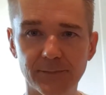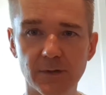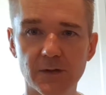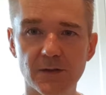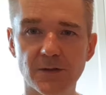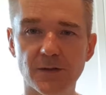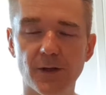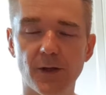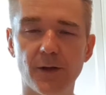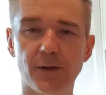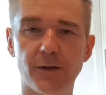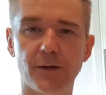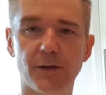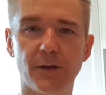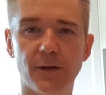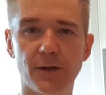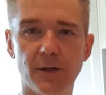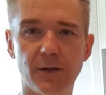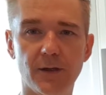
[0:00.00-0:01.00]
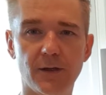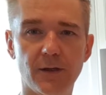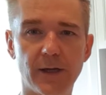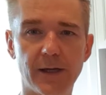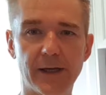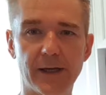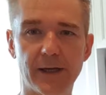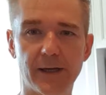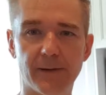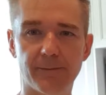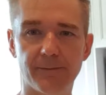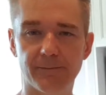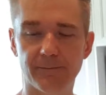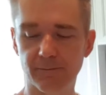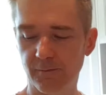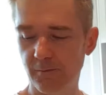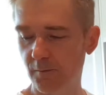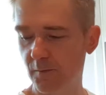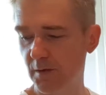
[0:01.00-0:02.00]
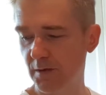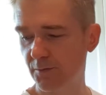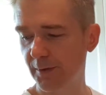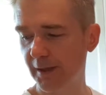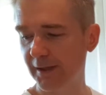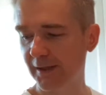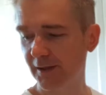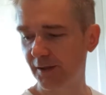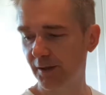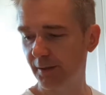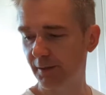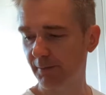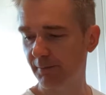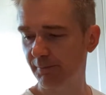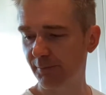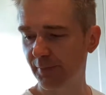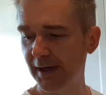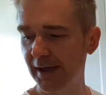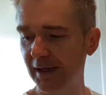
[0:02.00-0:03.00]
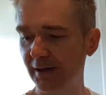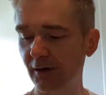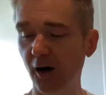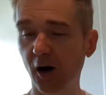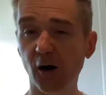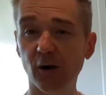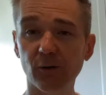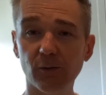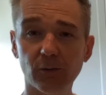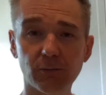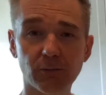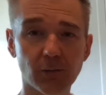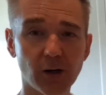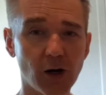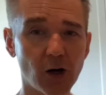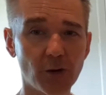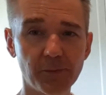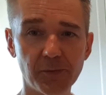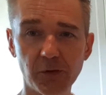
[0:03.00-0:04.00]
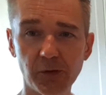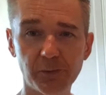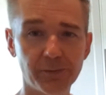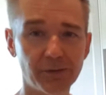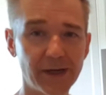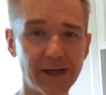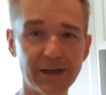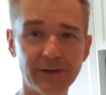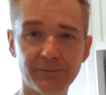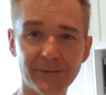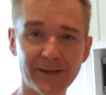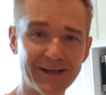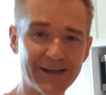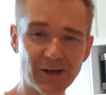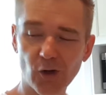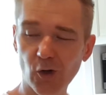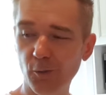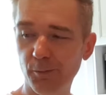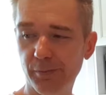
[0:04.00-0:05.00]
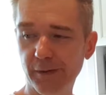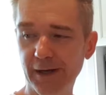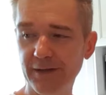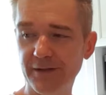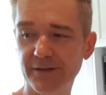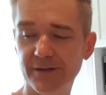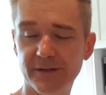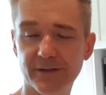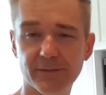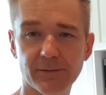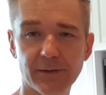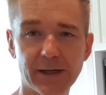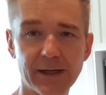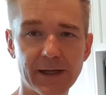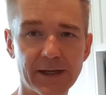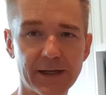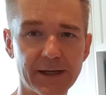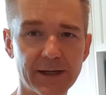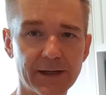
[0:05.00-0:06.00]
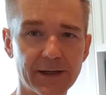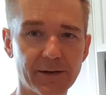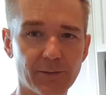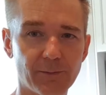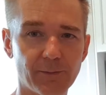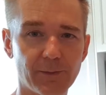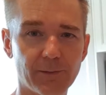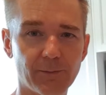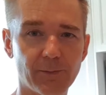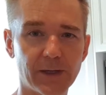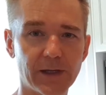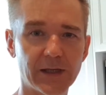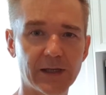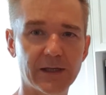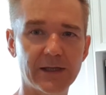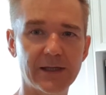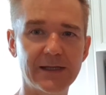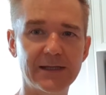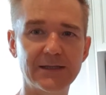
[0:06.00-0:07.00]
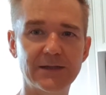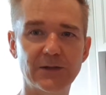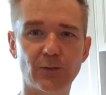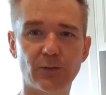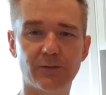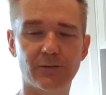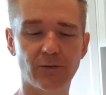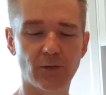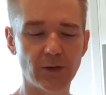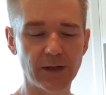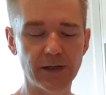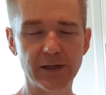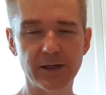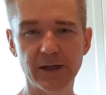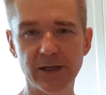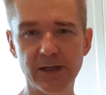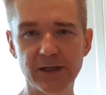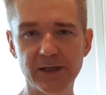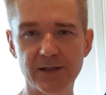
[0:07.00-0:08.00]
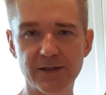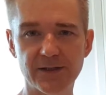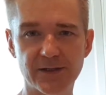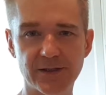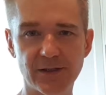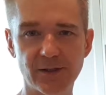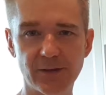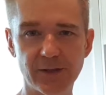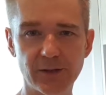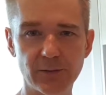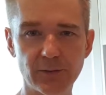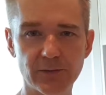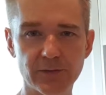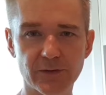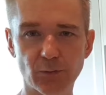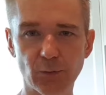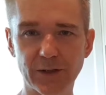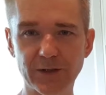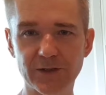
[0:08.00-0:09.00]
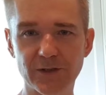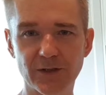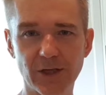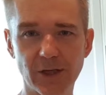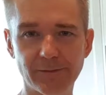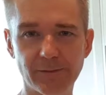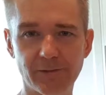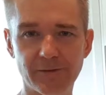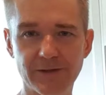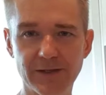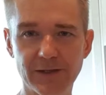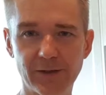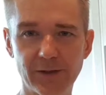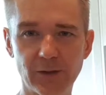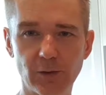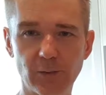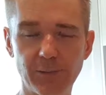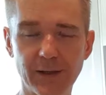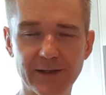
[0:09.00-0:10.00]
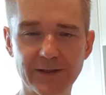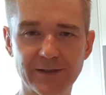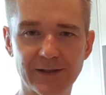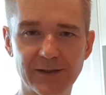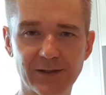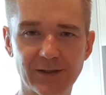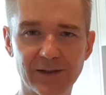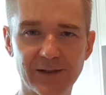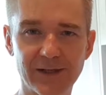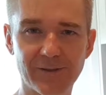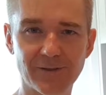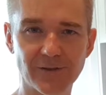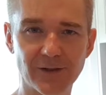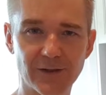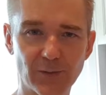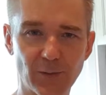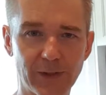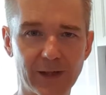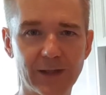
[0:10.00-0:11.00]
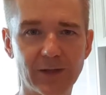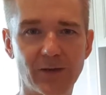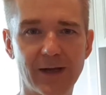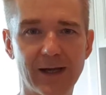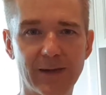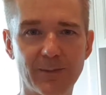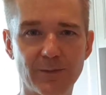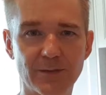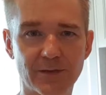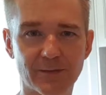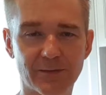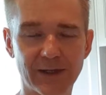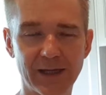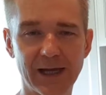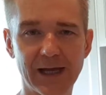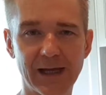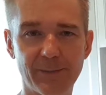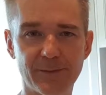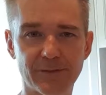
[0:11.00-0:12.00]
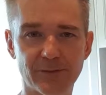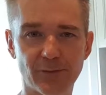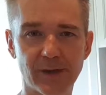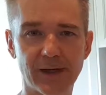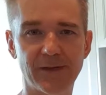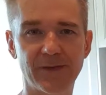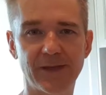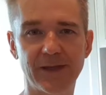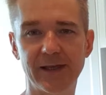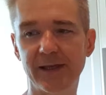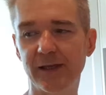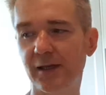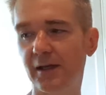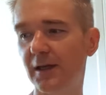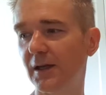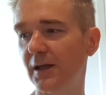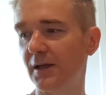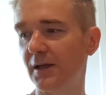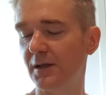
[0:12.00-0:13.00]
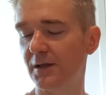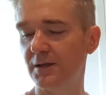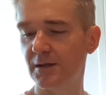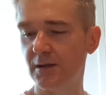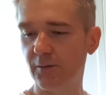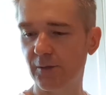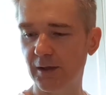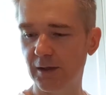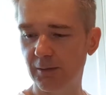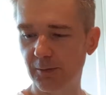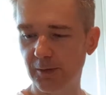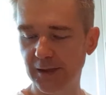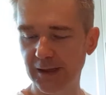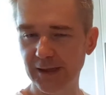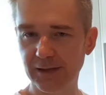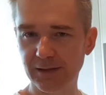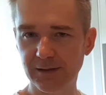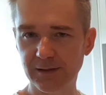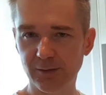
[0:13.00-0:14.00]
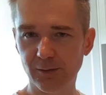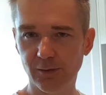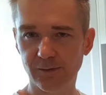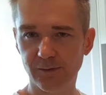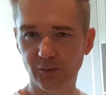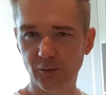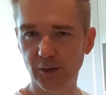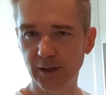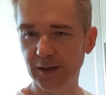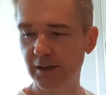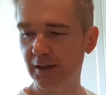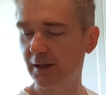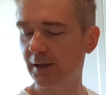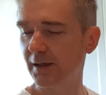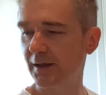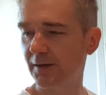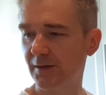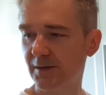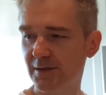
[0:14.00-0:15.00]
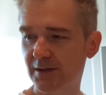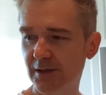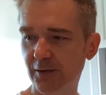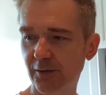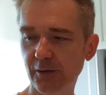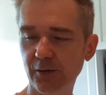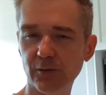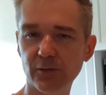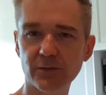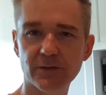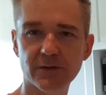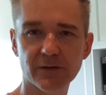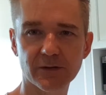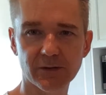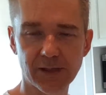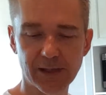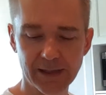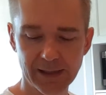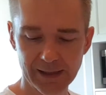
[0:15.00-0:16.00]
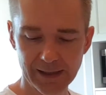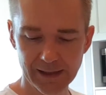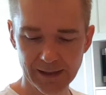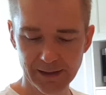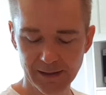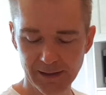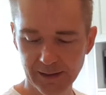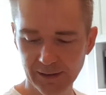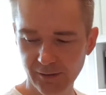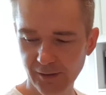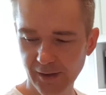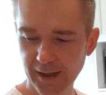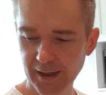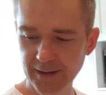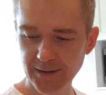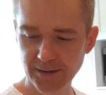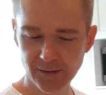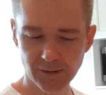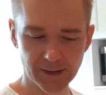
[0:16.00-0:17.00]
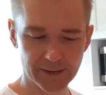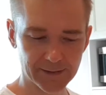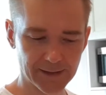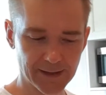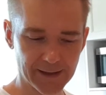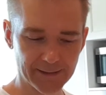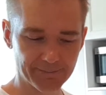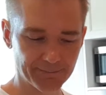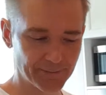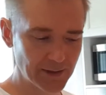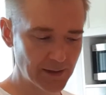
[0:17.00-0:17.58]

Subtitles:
So just regular bread, wholemeal bread, all breads we're going to need to avoid. Cereals, 1 serve of cereal basically gives you 20 grams of carbs right there. So we're going to need to avoid the cereals and grains like that.